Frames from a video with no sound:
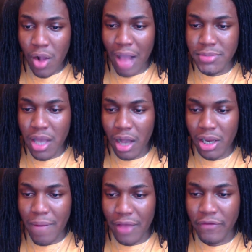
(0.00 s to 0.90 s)
I'm talking
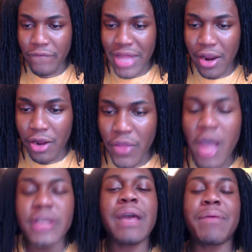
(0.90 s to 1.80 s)
about the flat earth.
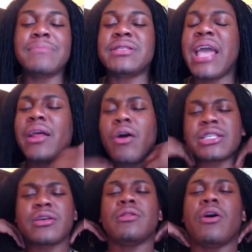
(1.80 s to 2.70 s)
Yeah, but I'm saying, okay,
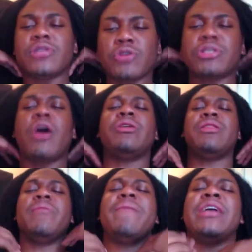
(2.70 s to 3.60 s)
so Tony,
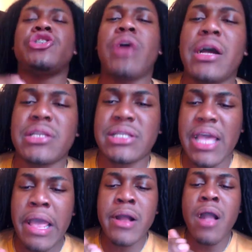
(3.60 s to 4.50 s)
let me make sure I
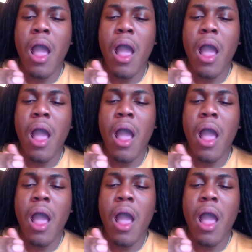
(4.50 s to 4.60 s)
understand.